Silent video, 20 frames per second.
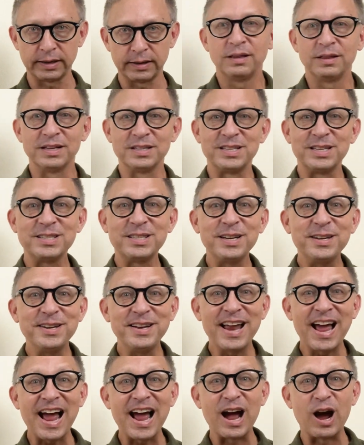This is a
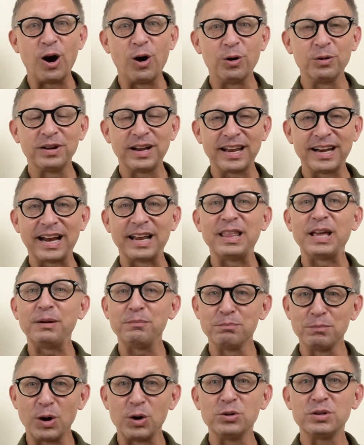noun, and I think
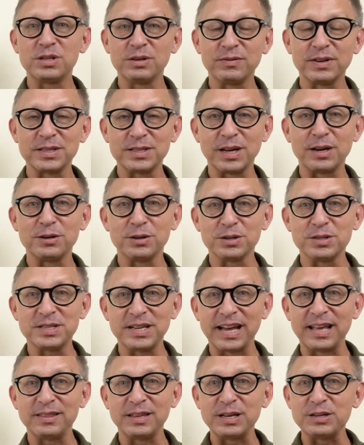most of us
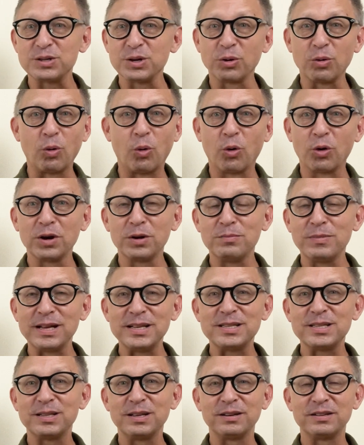understand these are
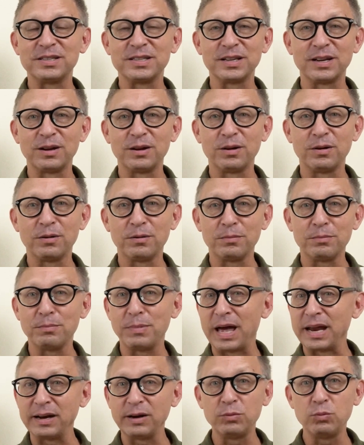ornaments that
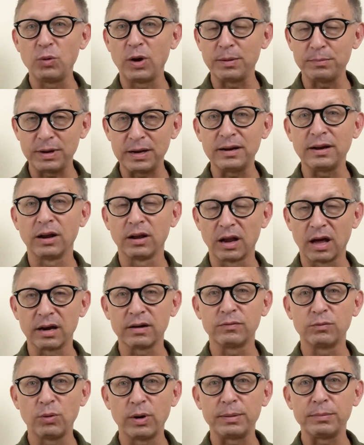men and women, a lot
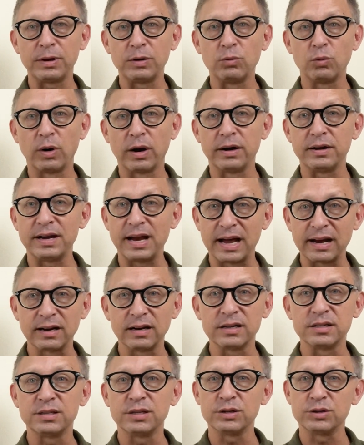of women wear
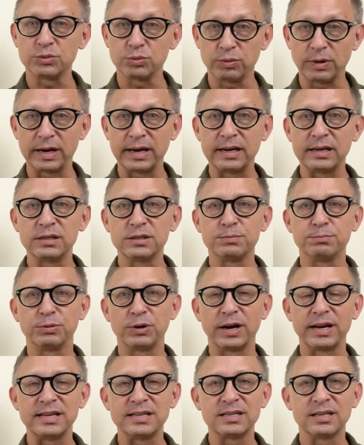necklaces, rings,
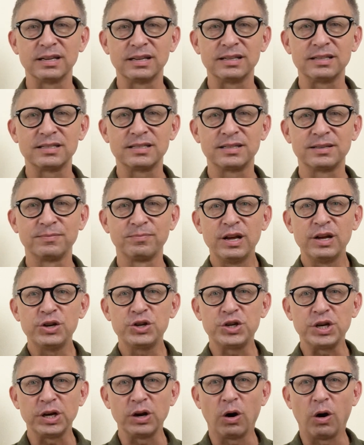bracelets.
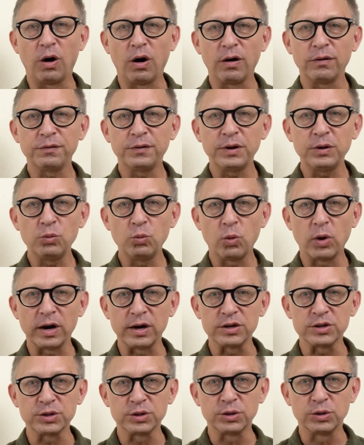She often
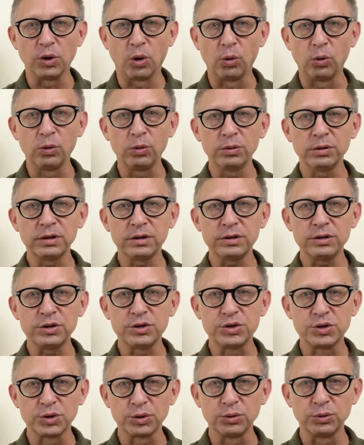wears golden
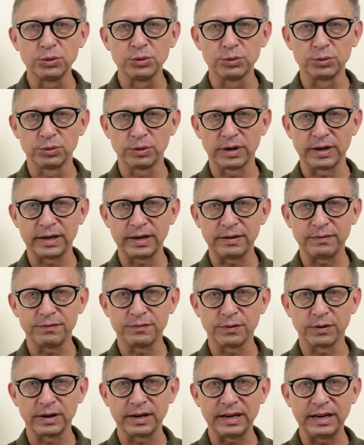jewelry
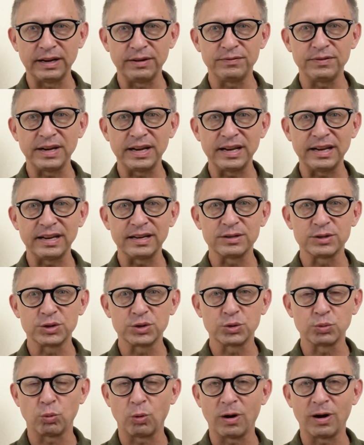for evening
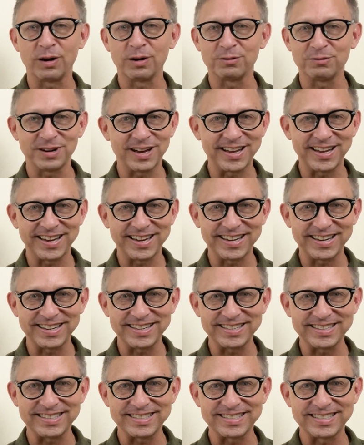
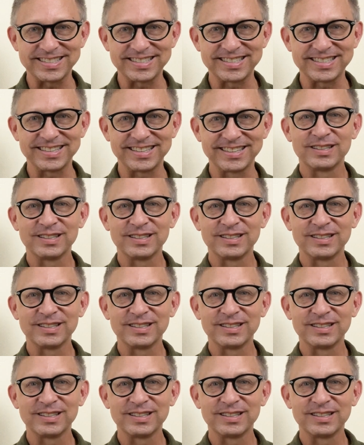soirees.